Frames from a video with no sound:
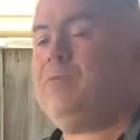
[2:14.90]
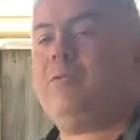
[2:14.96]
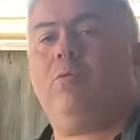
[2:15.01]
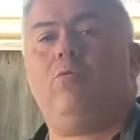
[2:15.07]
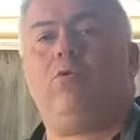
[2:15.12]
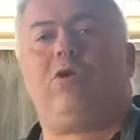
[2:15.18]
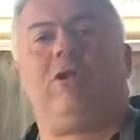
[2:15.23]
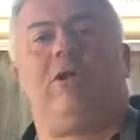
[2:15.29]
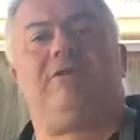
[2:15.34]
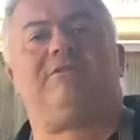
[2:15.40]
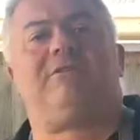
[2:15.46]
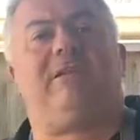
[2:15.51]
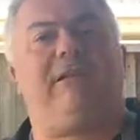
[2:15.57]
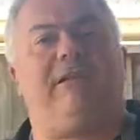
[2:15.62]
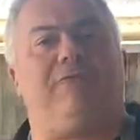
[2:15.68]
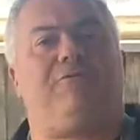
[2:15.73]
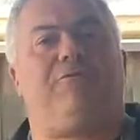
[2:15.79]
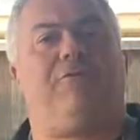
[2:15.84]
we'll close the
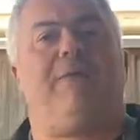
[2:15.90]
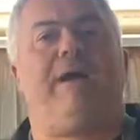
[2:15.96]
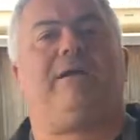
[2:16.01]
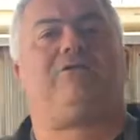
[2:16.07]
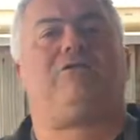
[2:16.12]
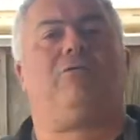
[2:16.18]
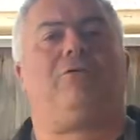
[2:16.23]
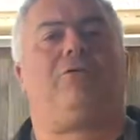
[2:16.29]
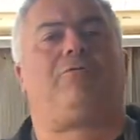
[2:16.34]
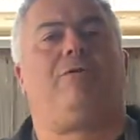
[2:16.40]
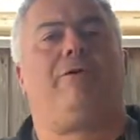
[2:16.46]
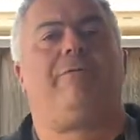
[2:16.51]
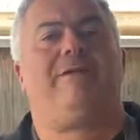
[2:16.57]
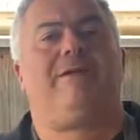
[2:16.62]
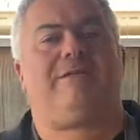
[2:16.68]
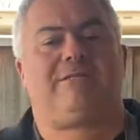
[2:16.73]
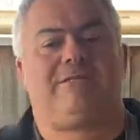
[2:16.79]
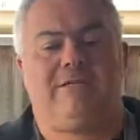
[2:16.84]
lid for about two or three
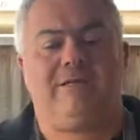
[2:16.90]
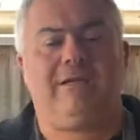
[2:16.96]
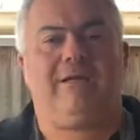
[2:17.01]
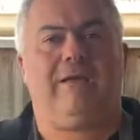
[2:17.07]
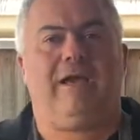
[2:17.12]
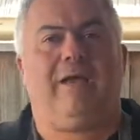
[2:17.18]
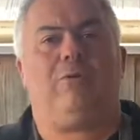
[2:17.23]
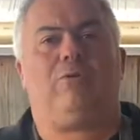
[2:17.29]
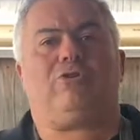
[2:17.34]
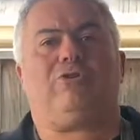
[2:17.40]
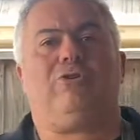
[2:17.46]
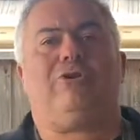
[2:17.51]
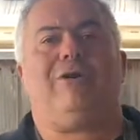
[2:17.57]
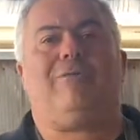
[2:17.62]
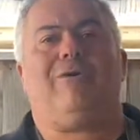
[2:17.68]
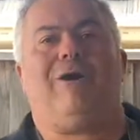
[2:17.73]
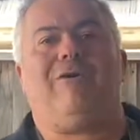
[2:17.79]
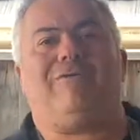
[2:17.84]
minutes and we'll turn
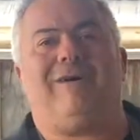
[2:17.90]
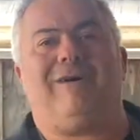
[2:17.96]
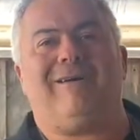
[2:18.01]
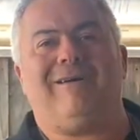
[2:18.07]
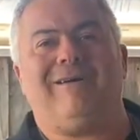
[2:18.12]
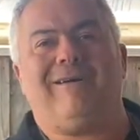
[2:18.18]
them over